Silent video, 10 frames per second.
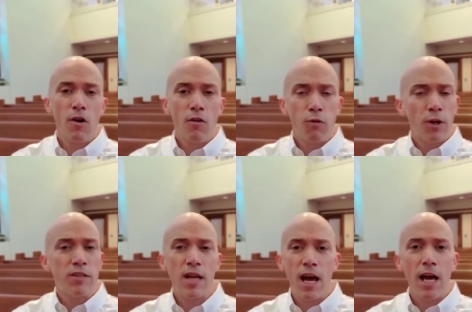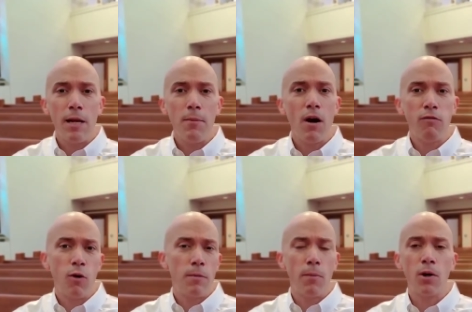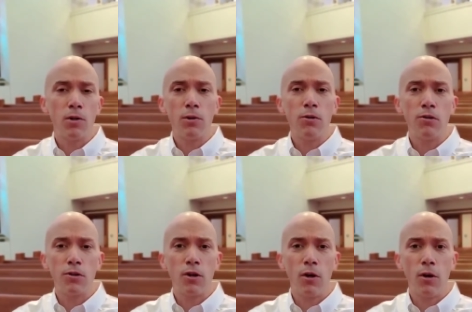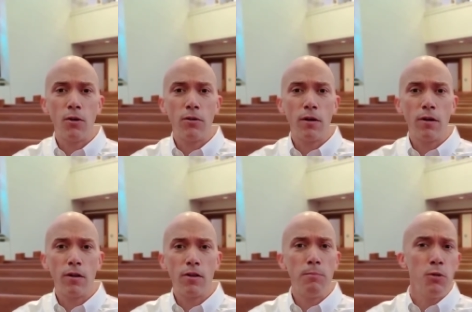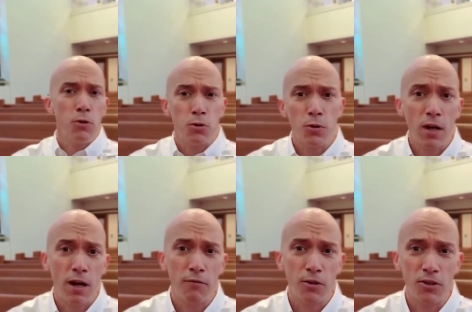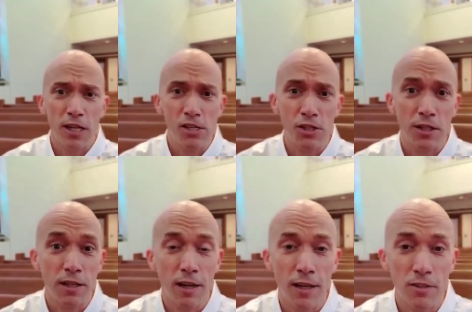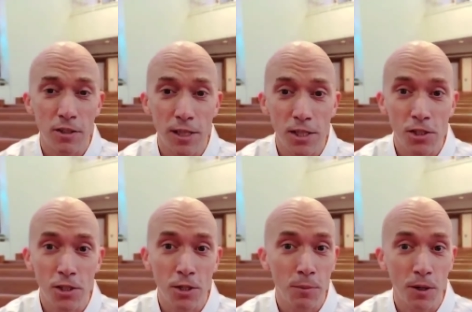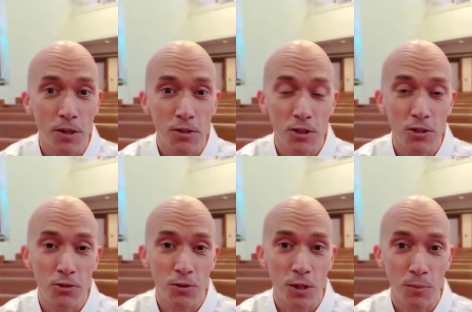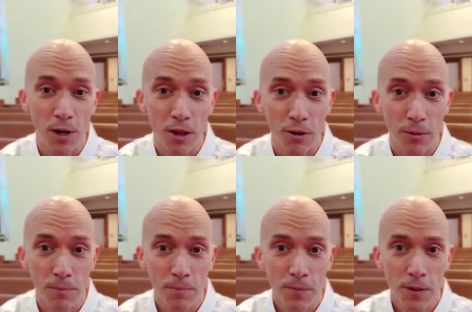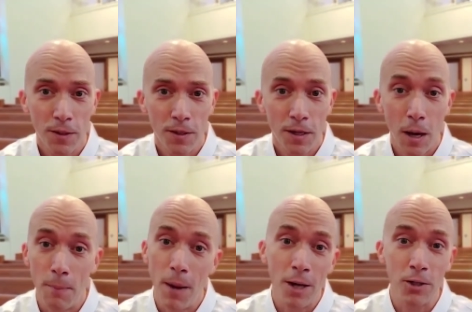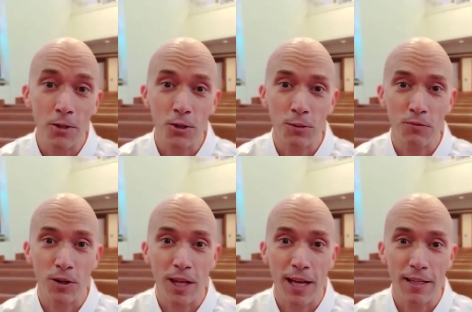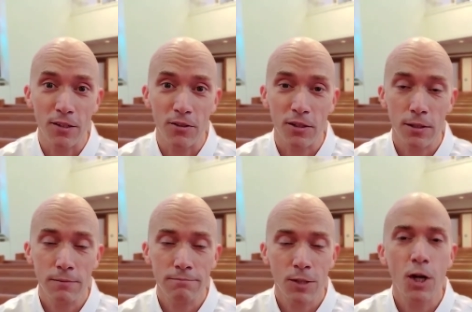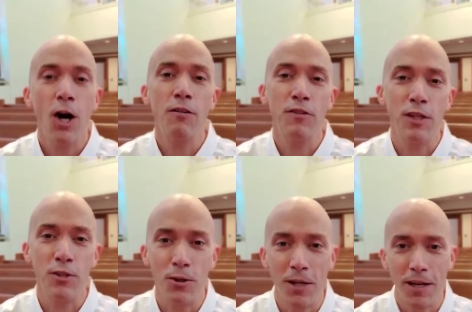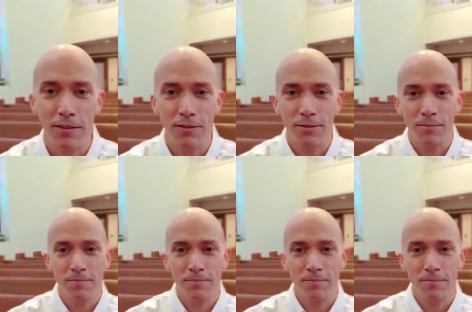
for a time of what Martin Luther called the mutual conversation and consolation among the sistren and brethren. A modern term for that is coffee and donuts.